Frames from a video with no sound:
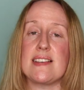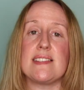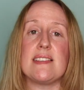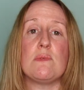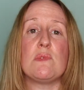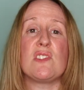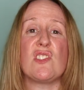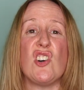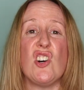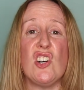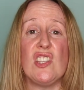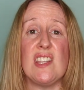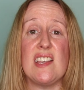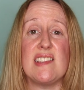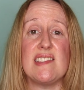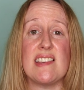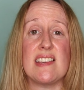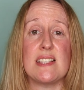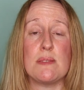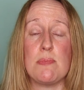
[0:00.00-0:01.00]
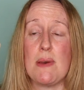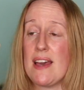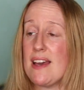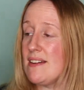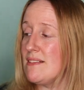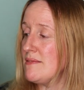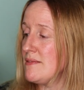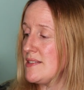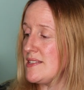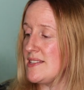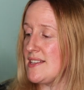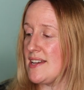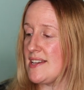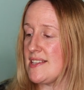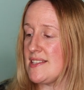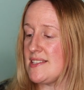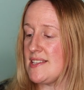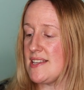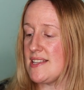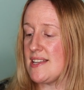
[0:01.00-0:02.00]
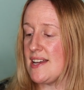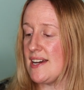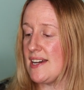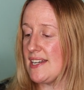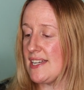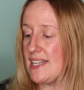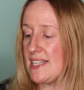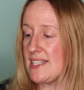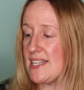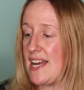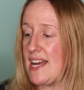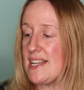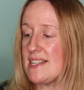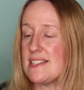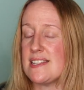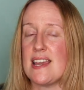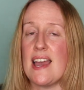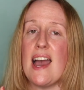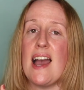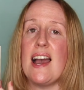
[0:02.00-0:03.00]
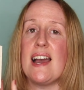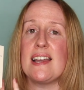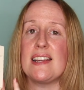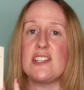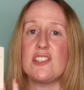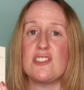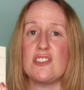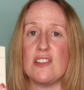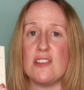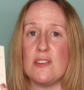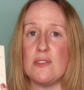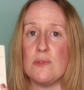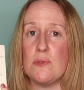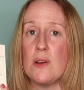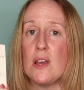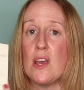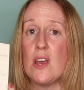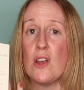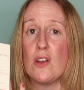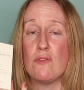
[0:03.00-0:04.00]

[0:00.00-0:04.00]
because it was only £6.99, and yeah, I do